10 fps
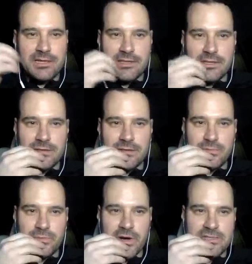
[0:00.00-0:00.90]
in the
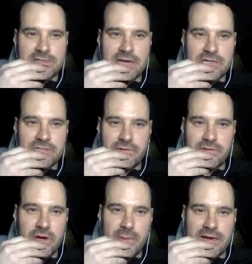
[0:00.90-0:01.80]
presentation
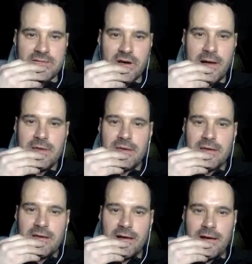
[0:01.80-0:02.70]
video by Tom,
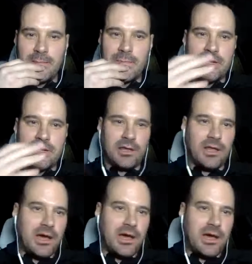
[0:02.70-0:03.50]
um, but a lot of